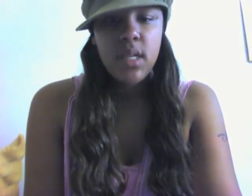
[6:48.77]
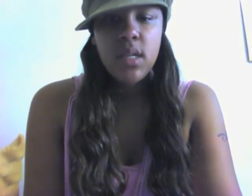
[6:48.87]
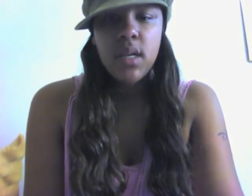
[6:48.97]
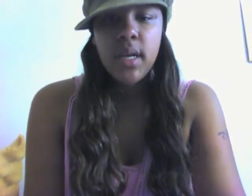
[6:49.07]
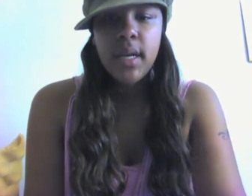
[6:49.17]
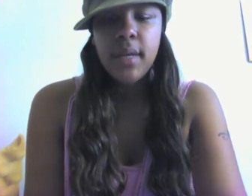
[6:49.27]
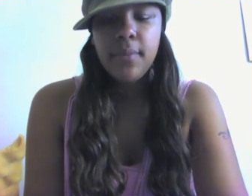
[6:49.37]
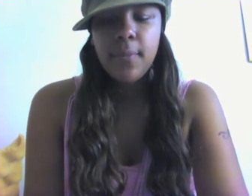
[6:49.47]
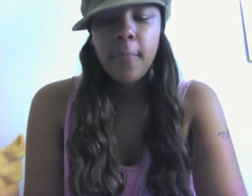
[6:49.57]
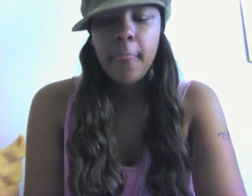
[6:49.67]
Alright.
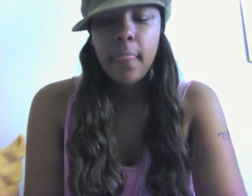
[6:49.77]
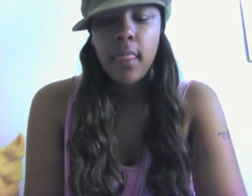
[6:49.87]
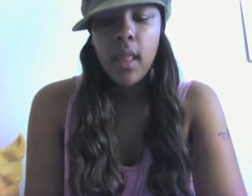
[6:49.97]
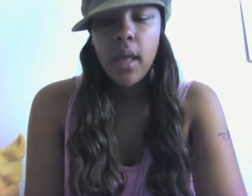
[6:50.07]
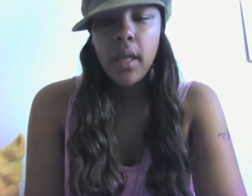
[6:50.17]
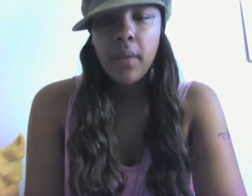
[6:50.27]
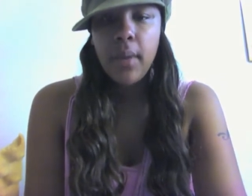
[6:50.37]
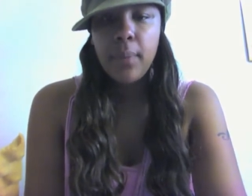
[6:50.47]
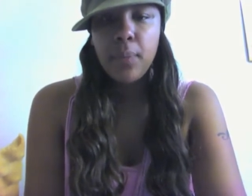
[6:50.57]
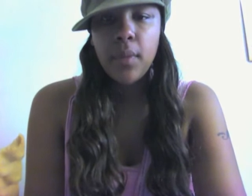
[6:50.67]

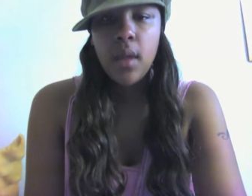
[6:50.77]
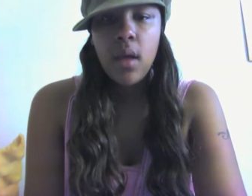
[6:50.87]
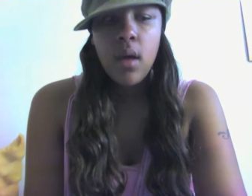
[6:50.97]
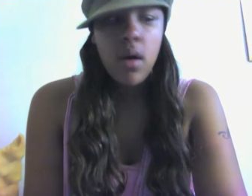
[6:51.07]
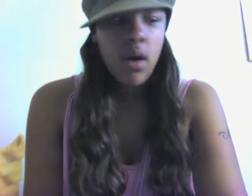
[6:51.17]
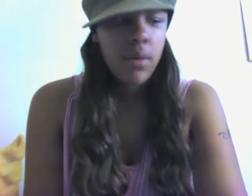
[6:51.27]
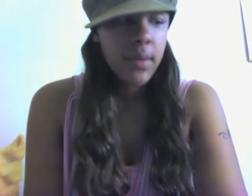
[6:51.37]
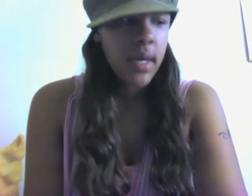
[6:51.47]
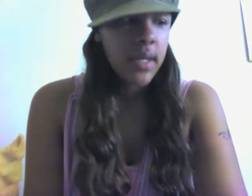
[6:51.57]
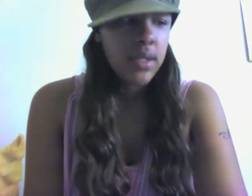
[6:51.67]
Anyway, hope
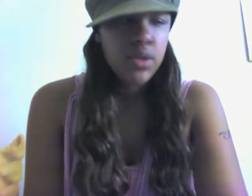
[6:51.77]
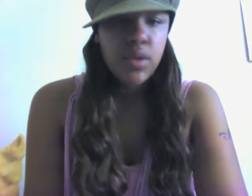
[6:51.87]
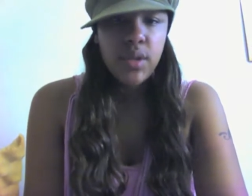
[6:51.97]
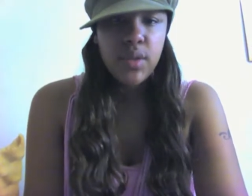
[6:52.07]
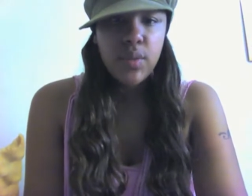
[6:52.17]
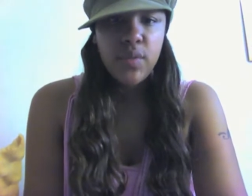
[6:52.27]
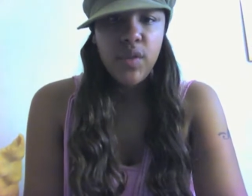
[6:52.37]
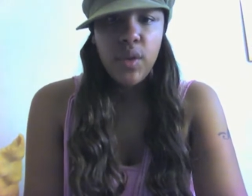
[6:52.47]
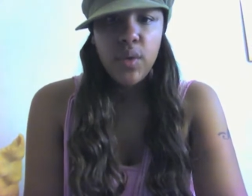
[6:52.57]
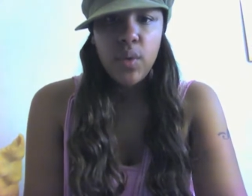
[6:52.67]
you guys enjoyed this
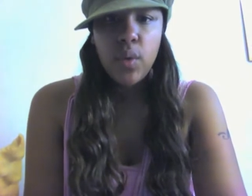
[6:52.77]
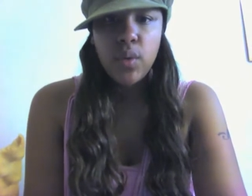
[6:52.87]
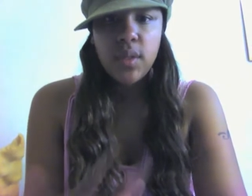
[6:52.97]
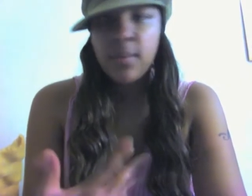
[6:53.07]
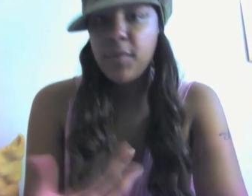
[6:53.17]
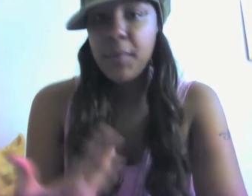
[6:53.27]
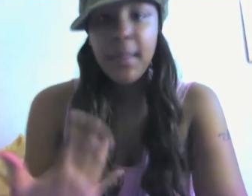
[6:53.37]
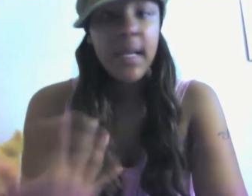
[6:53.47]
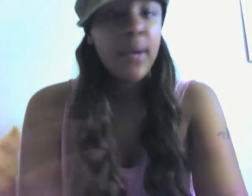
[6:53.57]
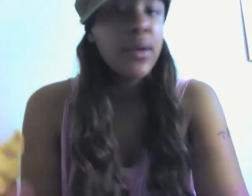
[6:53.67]
review. Some of you
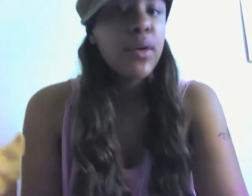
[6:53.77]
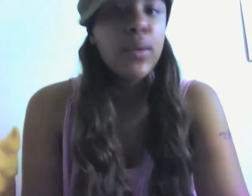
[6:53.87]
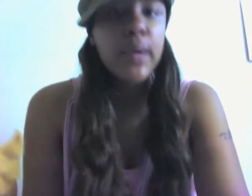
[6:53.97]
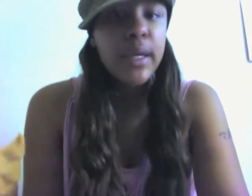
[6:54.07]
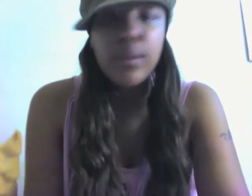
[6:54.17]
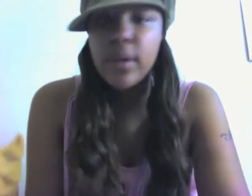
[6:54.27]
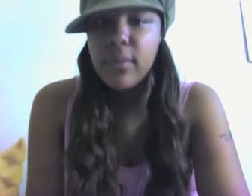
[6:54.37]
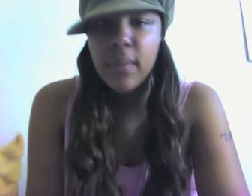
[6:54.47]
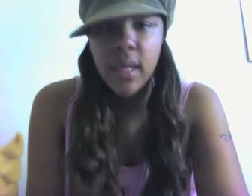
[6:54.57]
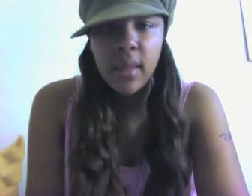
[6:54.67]
may not agree
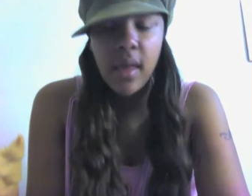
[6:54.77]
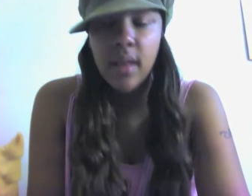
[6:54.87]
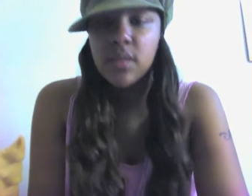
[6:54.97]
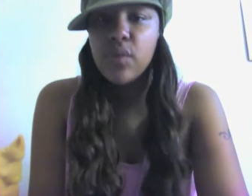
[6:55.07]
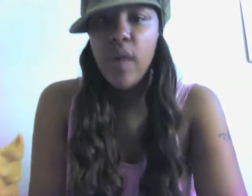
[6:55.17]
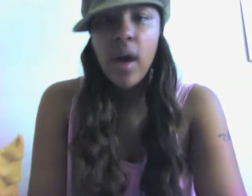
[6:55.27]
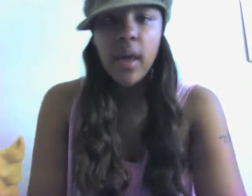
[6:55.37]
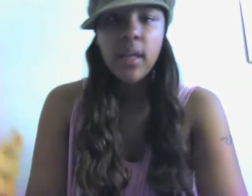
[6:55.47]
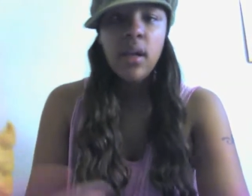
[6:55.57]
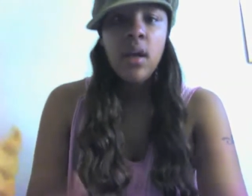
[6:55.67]
with me, that's
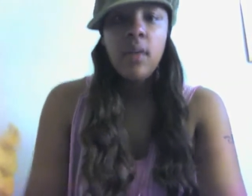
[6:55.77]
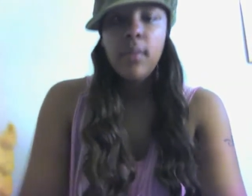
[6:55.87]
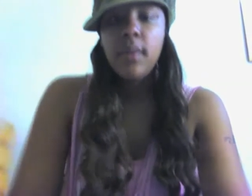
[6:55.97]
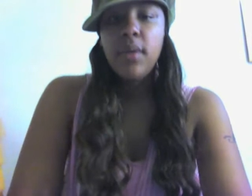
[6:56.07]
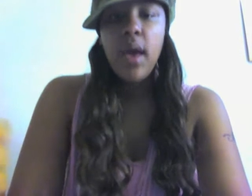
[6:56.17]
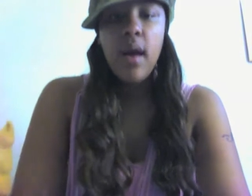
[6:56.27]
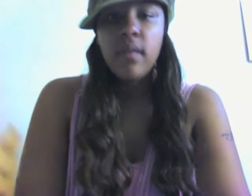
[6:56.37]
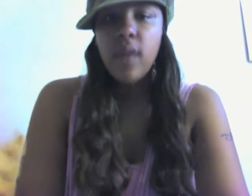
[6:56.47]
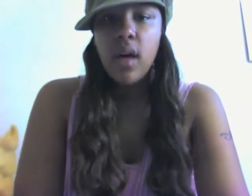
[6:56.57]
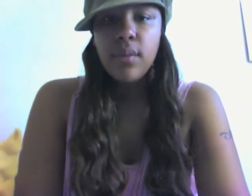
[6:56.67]
fine. Maybe you
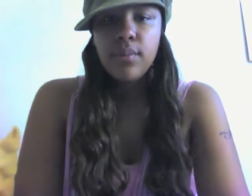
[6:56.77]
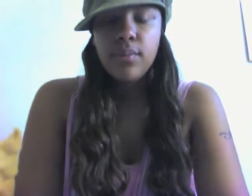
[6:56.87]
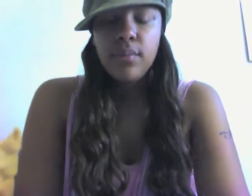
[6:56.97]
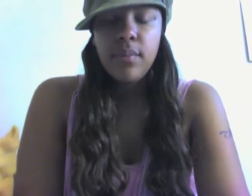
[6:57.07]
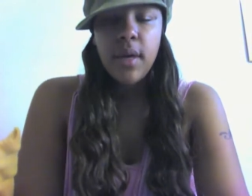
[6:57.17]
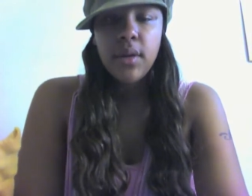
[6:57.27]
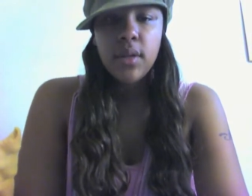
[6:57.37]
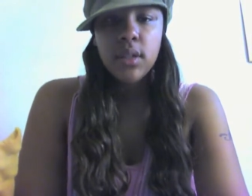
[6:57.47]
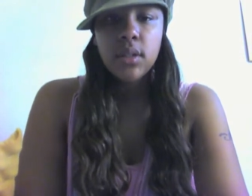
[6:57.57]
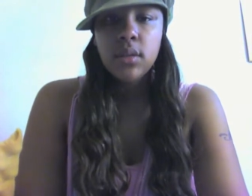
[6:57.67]
have um,
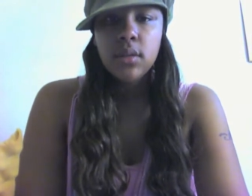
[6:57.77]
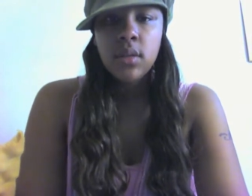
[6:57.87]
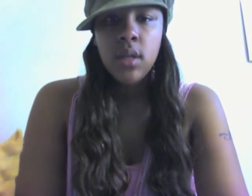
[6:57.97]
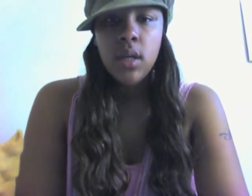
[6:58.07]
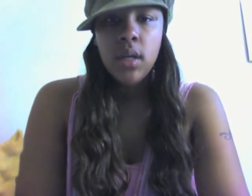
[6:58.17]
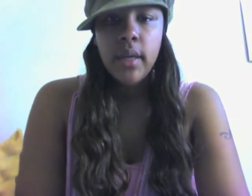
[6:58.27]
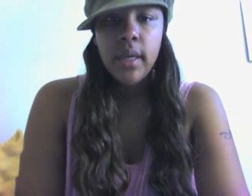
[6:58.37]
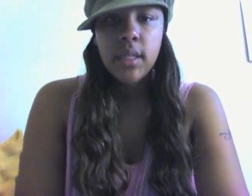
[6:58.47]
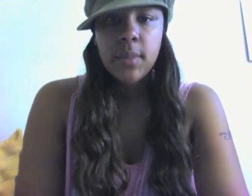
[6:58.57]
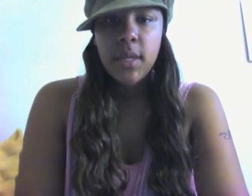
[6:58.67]
better
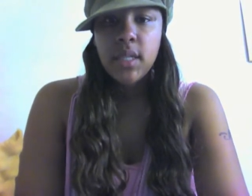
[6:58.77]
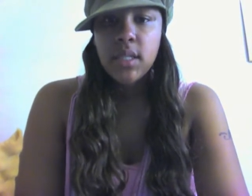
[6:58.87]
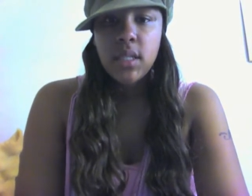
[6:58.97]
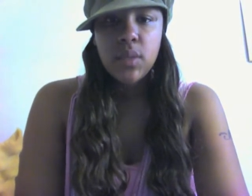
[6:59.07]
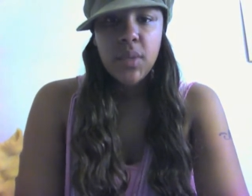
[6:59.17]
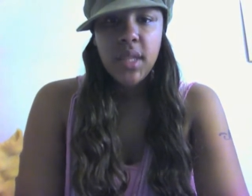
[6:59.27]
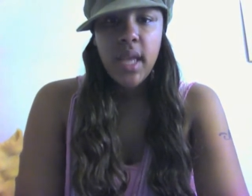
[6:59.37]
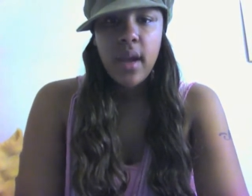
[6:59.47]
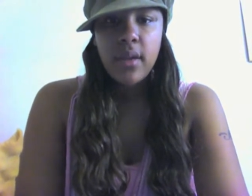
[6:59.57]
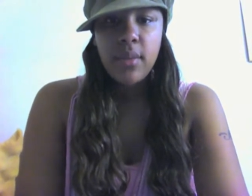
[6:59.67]
experiences with the
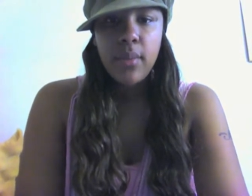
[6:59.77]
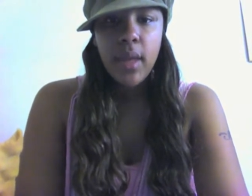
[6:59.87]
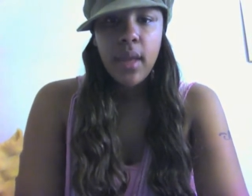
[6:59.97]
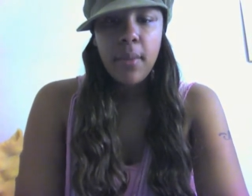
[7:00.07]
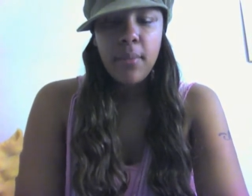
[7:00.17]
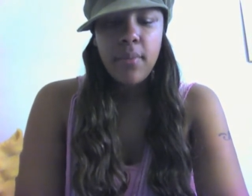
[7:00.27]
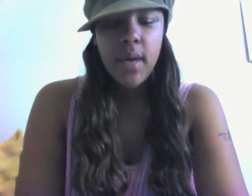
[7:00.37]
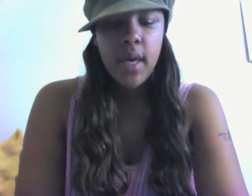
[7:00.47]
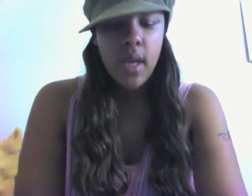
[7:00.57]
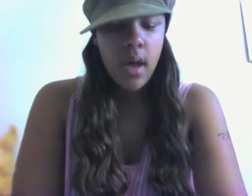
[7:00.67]
hair than me,
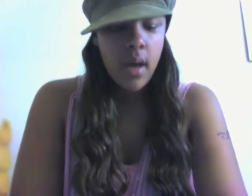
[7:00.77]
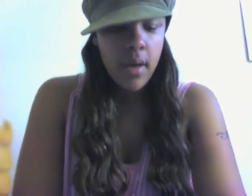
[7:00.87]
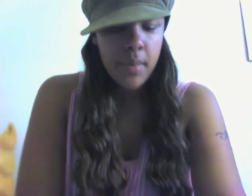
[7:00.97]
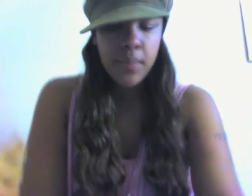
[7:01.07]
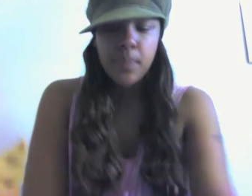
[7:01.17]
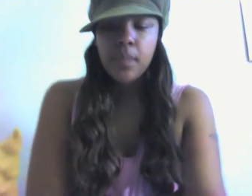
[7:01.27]
but um,